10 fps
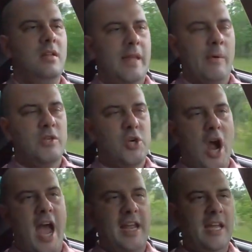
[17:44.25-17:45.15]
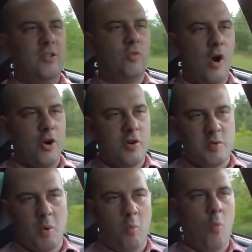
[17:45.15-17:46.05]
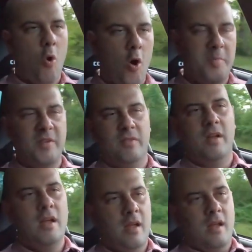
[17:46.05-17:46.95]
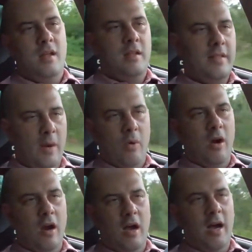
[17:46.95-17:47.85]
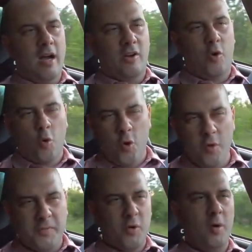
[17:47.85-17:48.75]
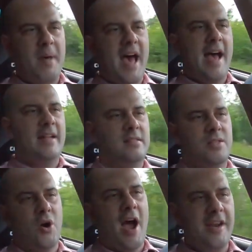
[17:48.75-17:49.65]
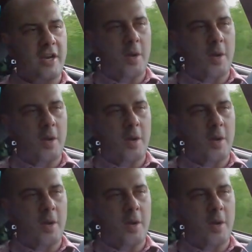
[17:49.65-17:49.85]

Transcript: They were dragging. The rotors were warped and they were grooved real bad. So I ended